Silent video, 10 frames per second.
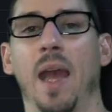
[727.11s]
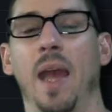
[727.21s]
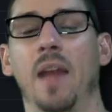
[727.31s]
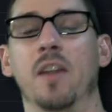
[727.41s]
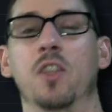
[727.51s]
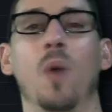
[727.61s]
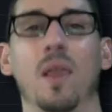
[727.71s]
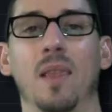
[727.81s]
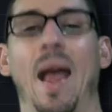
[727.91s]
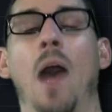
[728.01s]
and to
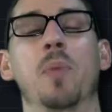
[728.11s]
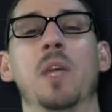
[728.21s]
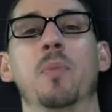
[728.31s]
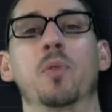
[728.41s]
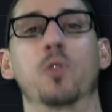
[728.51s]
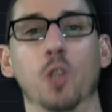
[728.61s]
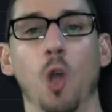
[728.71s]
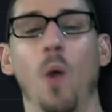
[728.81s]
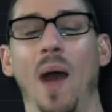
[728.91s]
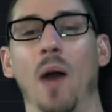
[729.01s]
allow people to
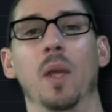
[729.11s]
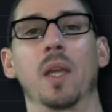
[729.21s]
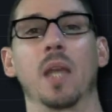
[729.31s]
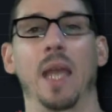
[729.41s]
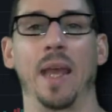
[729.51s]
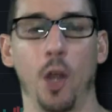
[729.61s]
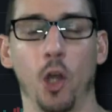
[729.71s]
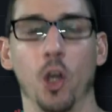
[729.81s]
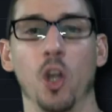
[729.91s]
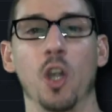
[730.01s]
go out and
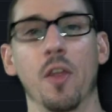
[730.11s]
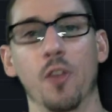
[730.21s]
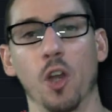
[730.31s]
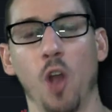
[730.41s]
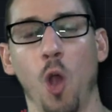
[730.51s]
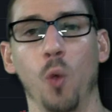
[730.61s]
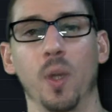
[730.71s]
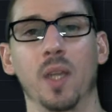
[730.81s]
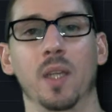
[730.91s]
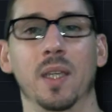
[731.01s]
earn their
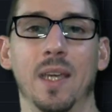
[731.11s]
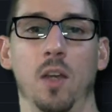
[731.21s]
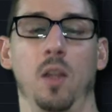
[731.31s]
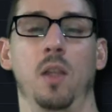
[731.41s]
own kill.